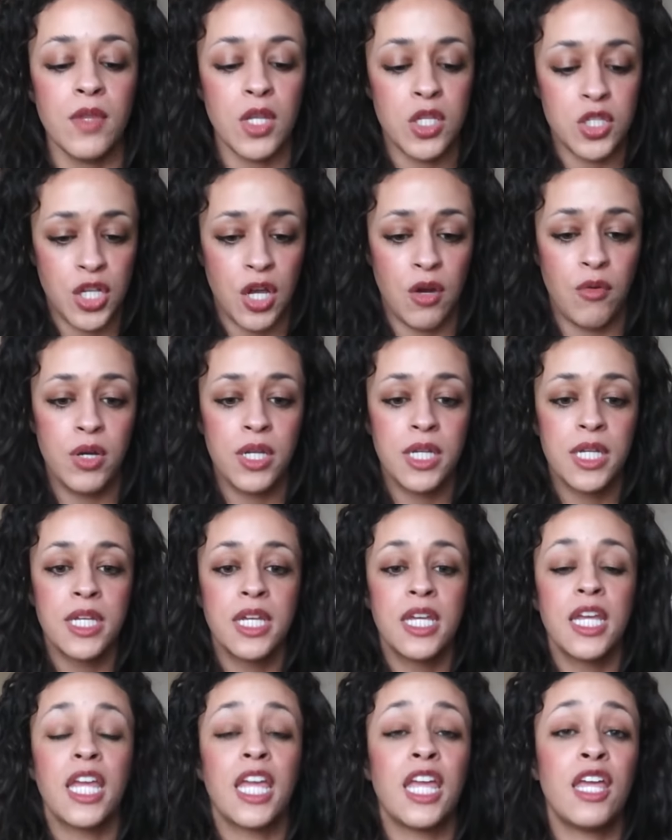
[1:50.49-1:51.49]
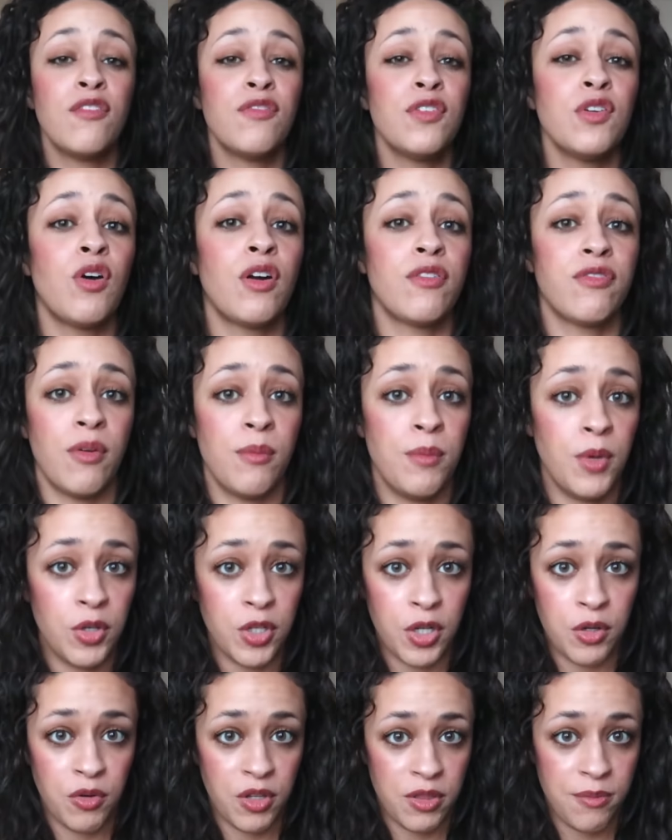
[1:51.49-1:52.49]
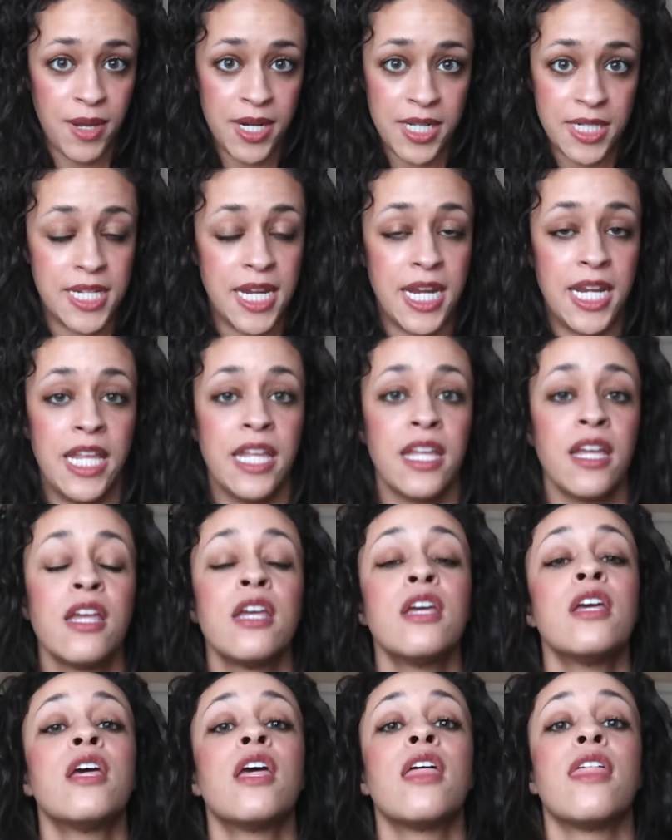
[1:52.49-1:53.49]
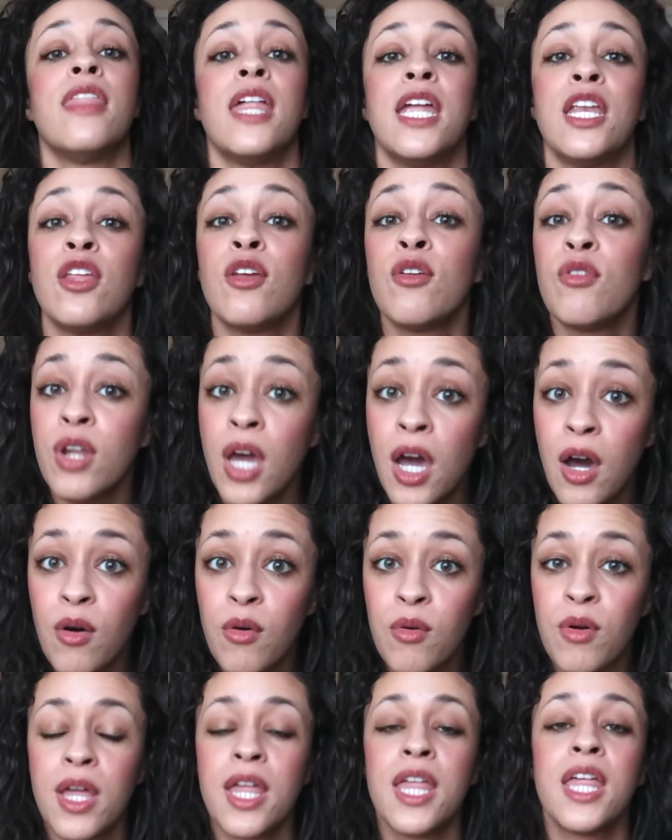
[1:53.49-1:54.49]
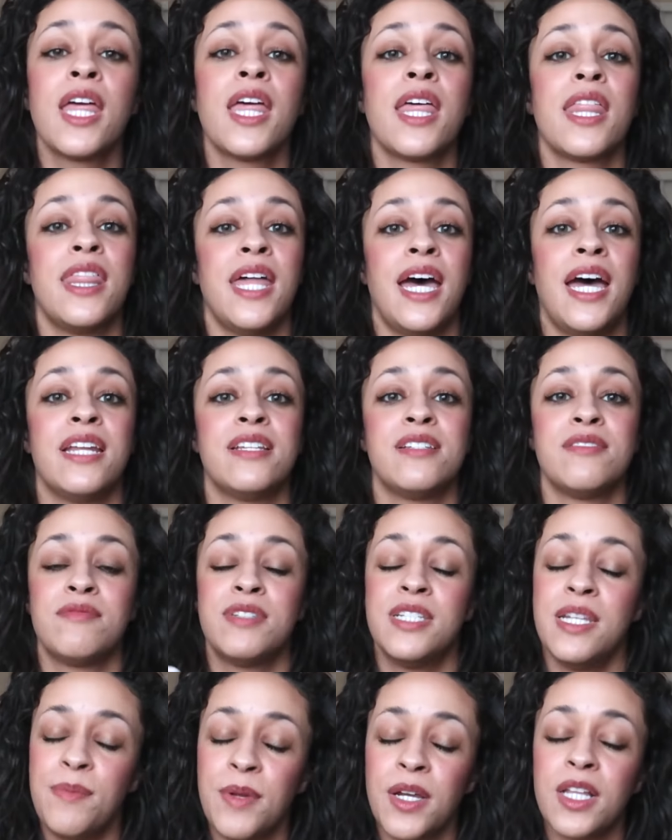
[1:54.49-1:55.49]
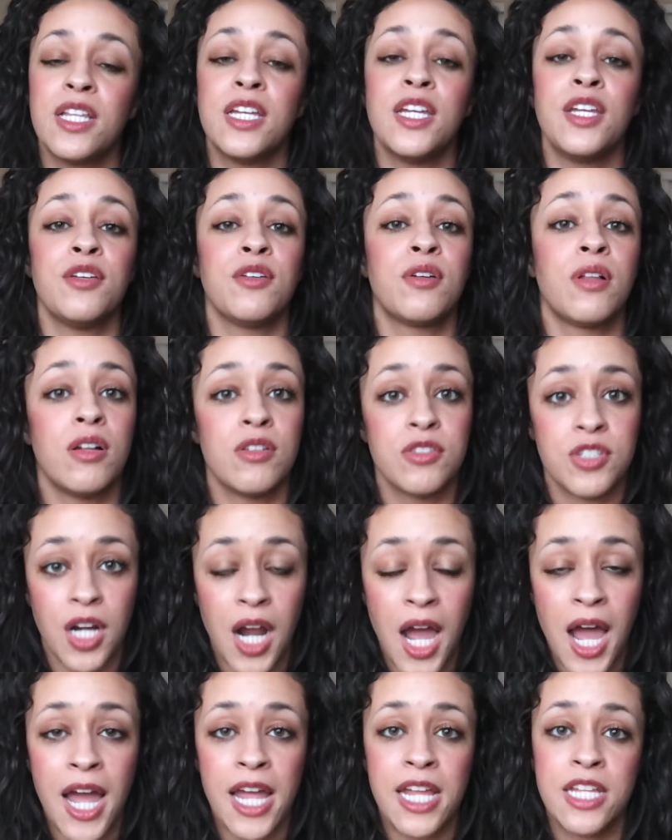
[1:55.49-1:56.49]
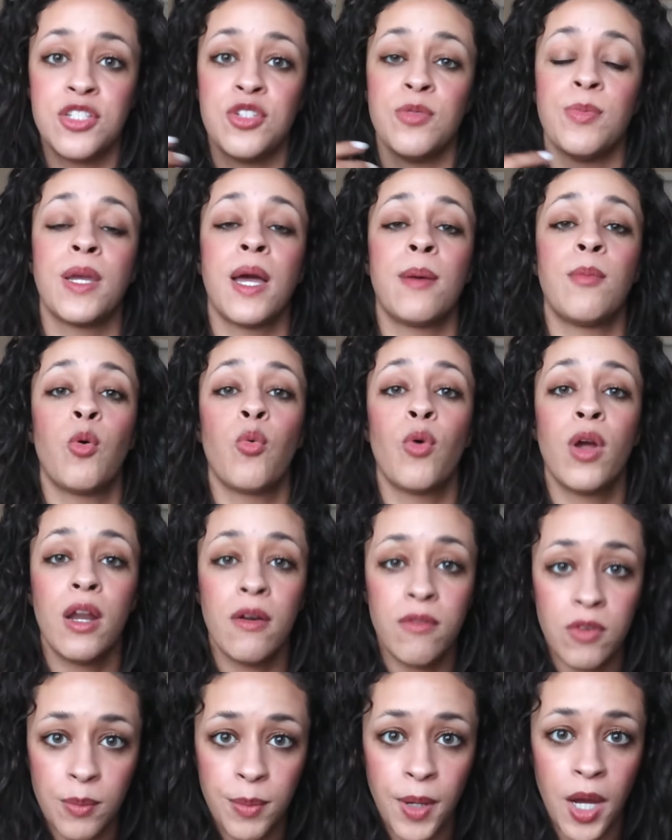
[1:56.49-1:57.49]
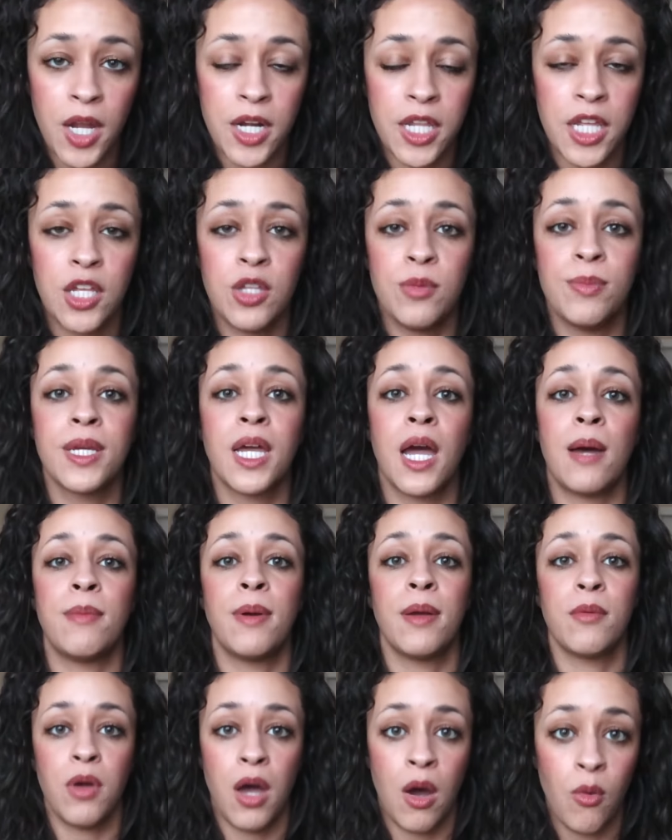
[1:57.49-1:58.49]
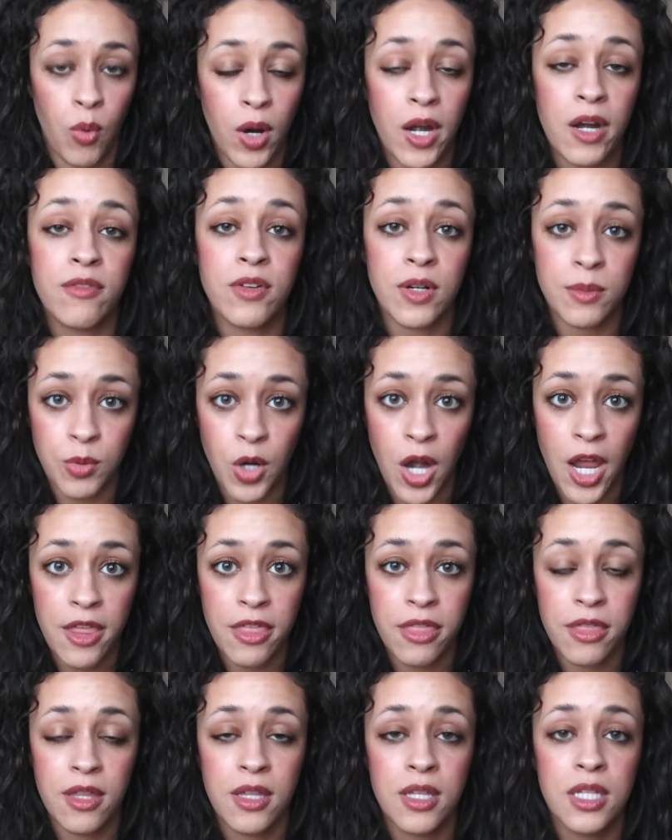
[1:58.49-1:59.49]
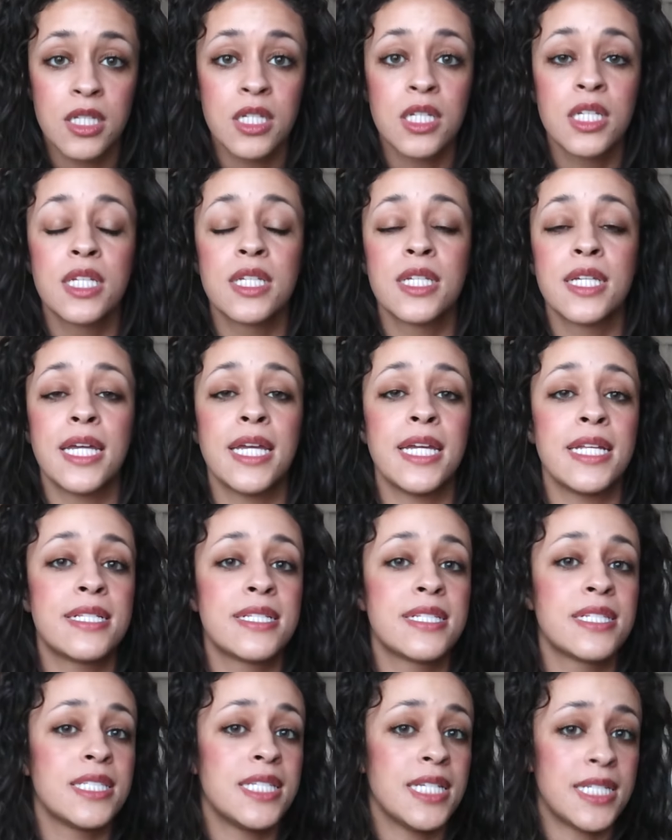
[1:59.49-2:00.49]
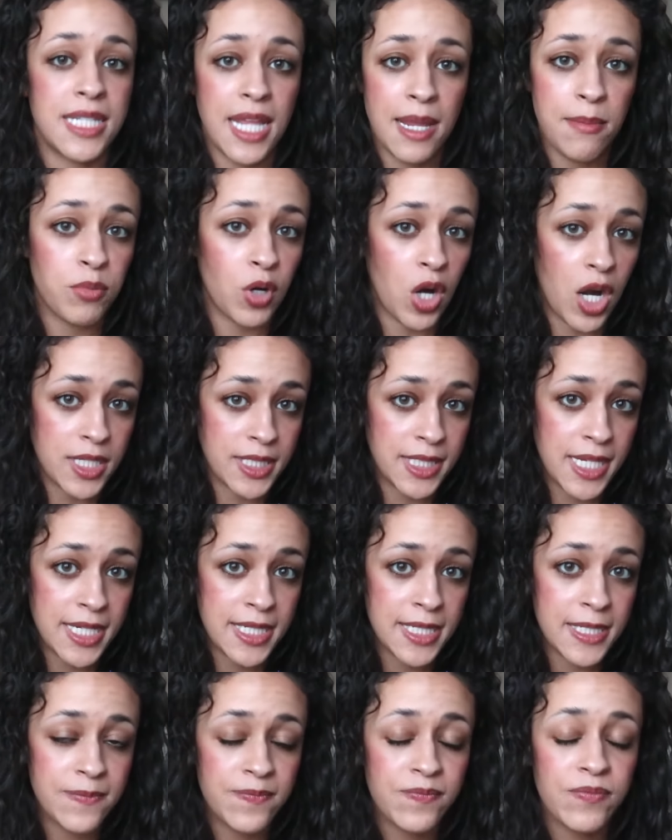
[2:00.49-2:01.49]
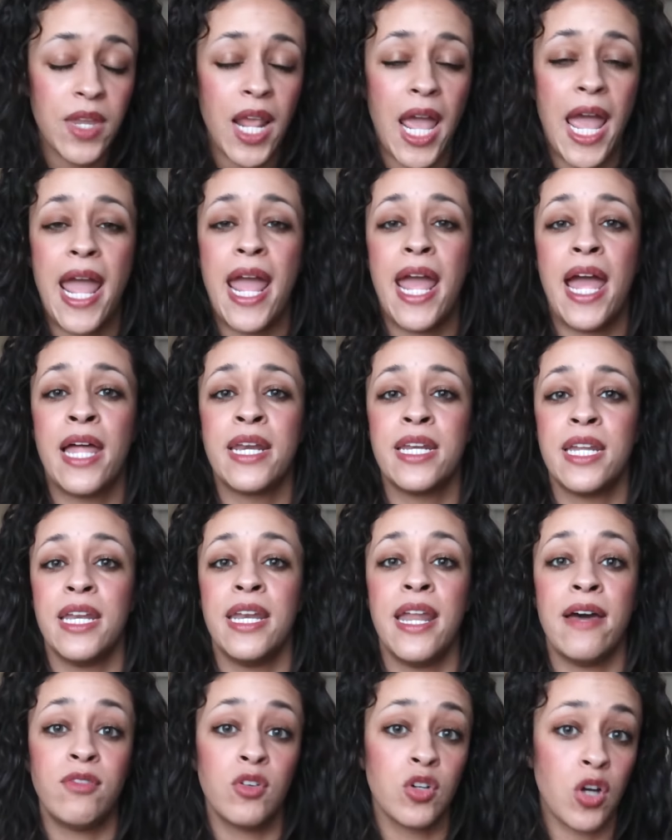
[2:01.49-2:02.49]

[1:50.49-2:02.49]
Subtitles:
So if you are familiar with meditating, then you know that typically you close your eyes, you become aware of your body, you become aware of your breath. It's the same process. And Neville